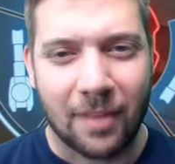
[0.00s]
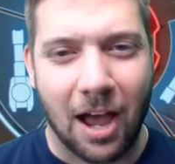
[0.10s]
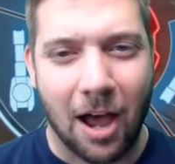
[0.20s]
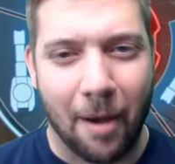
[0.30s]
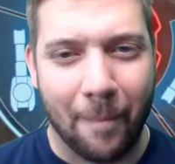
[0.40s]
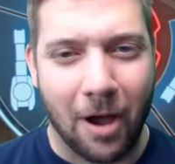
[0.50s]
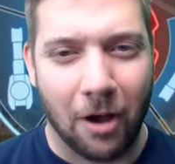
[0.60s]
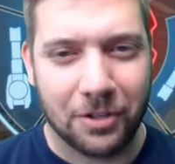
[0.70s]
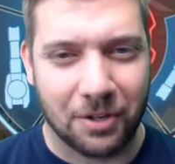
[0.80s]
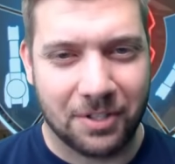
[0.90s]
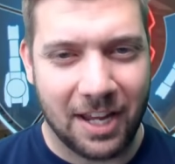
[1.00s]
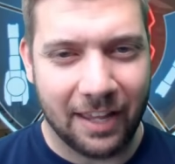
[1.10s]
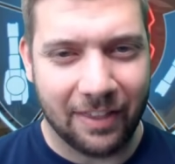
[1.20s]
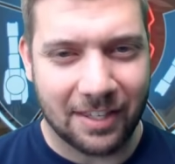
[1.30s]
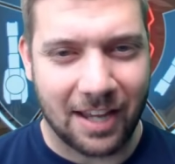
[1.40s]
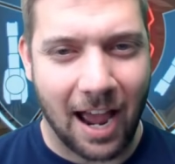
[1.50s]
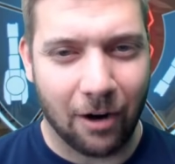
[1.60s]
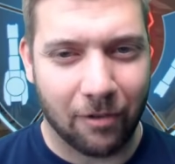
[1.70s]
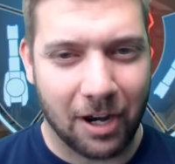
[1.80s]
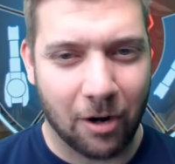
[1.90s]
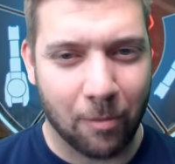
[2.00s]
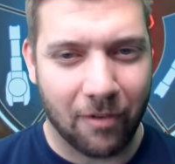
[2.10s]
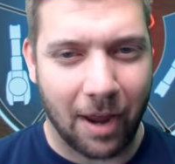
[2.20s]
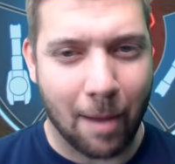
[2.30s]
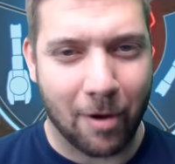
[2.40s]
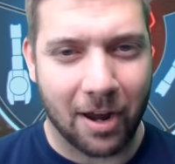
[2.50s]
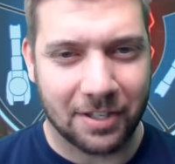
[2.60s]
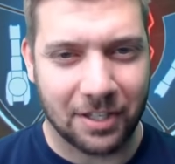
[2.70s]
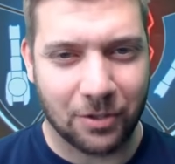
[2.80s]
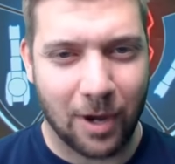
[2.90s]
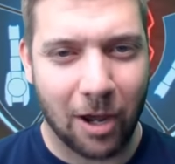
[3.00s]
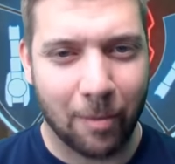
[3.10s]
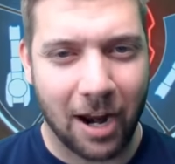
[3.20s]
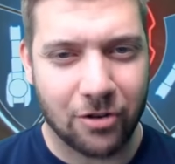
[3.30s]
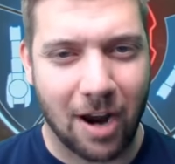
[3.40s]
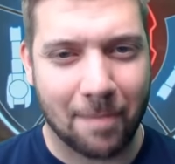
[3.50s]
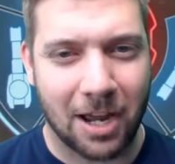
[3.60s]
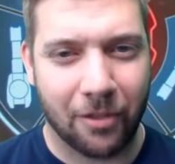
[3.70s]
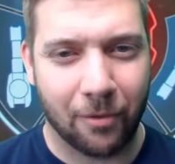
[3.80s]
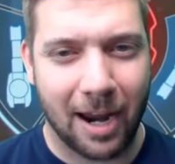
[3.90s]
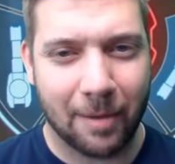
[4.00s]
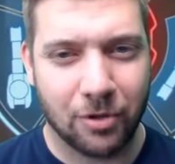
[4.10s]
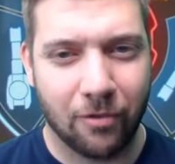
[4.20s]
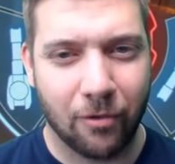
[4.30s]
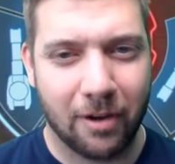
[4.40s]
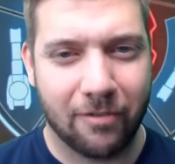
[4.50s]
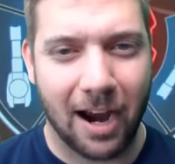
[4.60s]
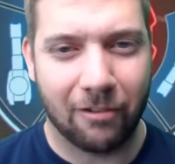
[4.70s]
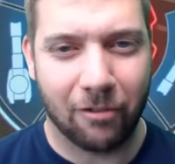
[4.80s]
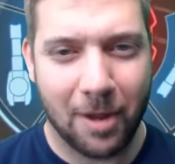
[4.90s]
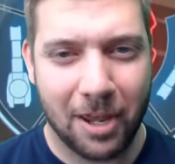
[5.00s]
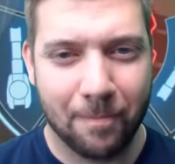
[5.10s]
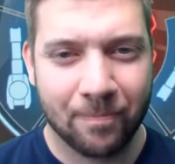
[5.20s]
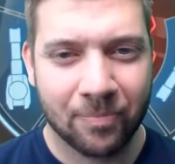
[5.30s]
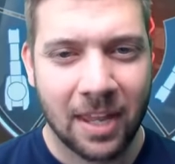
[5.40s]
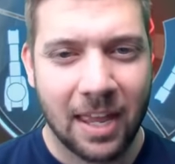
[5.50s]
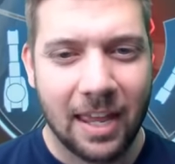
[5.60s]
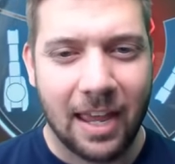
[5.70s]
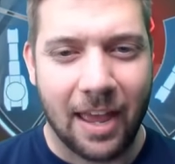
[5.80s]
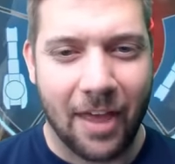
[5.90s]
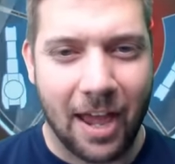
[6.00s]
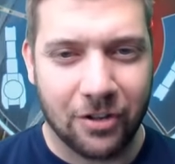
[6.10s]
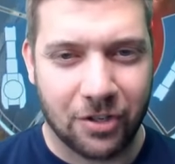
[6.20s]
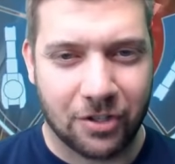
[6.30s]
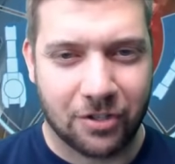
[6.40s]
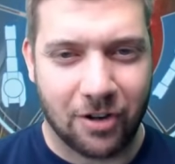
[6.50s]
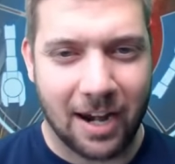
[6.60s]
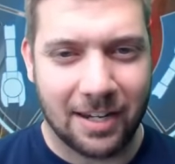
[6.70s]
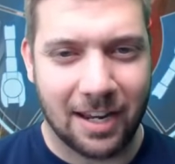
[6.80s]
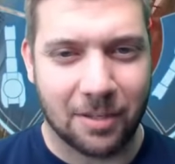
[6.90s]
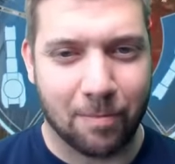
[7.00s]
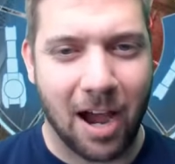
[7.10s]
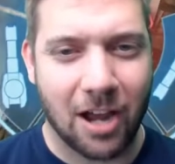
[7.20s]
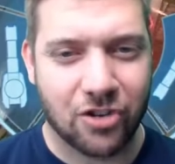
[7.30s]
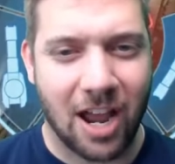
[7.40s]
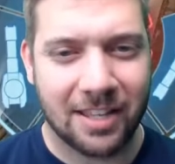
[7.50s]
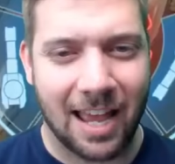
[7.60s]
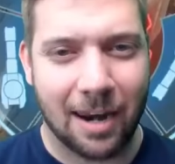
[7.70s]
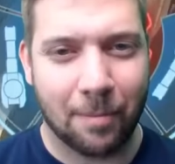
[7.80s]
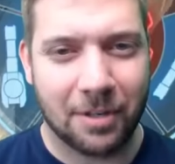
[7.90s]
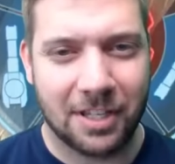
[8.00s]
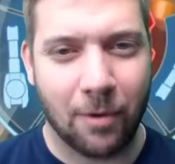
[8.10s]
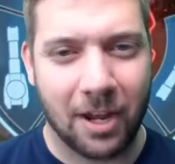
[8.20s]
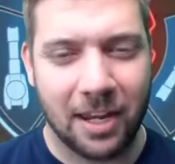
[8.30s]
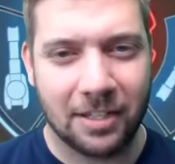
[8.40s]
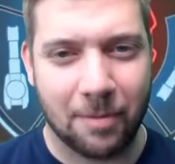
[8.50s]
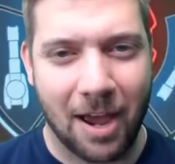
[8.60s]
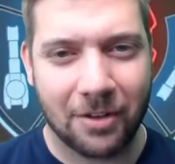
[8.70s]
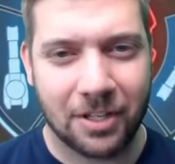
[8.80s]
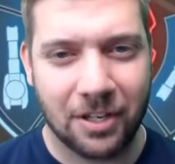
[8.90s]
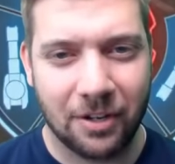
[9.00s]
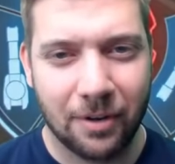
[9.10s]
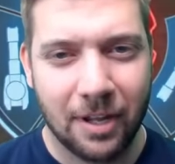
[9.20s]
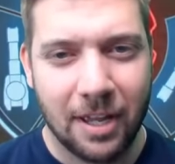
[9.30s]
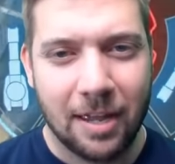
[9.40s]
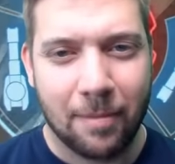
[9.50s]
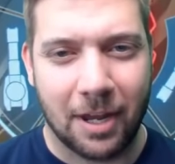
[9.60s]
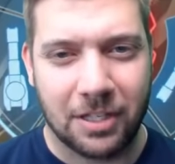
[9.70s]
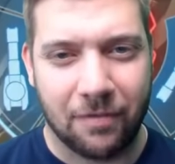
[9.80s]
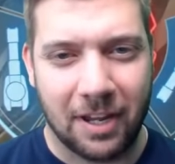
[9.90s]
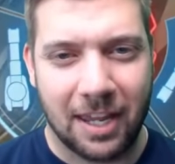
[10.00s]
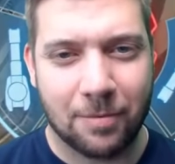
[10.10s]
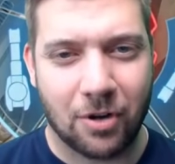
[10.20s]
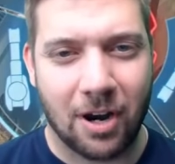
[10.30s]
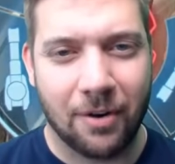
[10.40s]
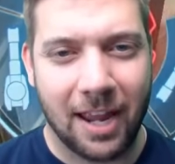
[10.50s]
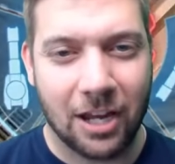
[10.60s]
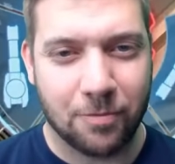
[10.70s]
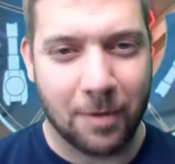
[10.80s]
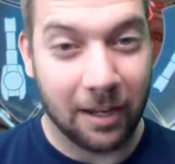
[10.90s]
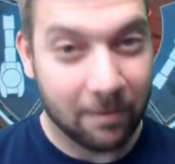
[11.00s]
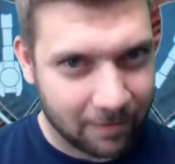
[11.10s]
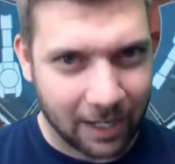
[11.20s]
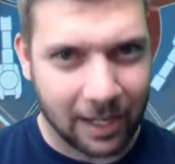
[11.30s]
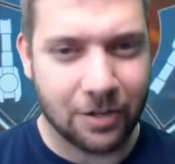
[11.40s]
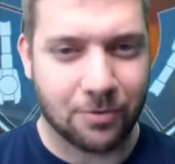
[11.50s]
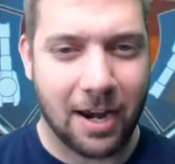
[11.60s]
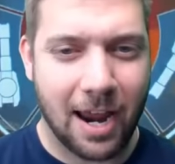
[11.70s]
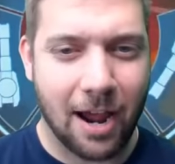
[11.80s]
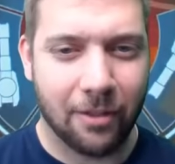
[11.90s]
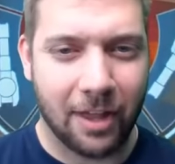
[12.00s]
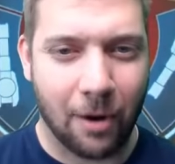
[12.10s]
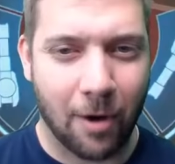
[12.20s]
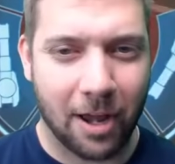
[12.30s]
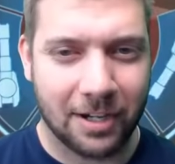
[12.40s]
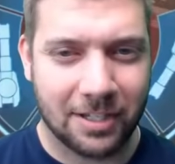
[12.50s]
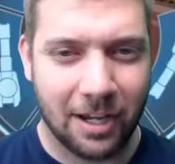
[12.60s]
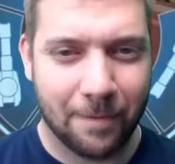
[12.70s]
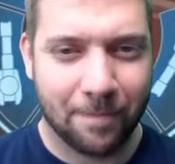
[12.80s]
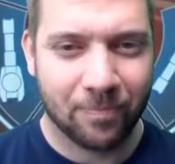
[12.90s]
also seeing this guy over here moving up on us as well, but I dropped down the ramp to avoid fire from him, and then just try to take some pot shots at him to see what he's about to do, because if he keeps trying to engage me like he is right now, then I wanted to